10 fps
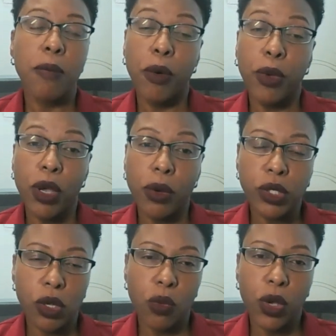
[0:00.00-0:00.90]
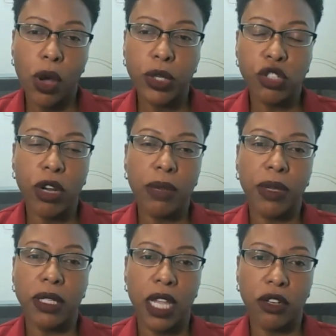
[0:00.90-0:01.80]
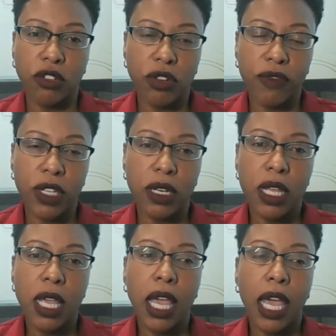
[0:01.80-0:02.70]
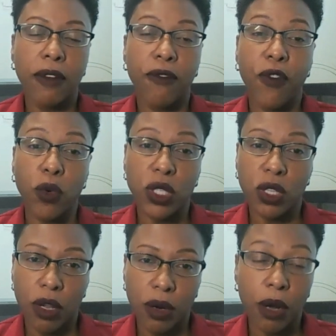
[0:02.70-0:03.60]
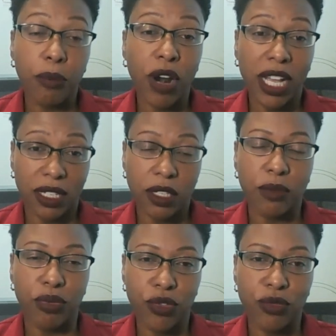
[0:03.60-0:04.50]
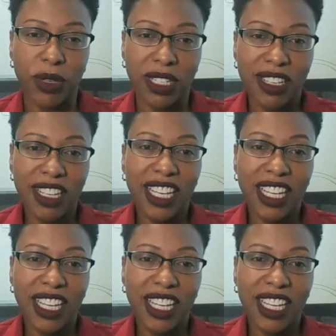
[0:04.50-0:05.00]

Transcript: But we always try to be data driven and focused on process improvement.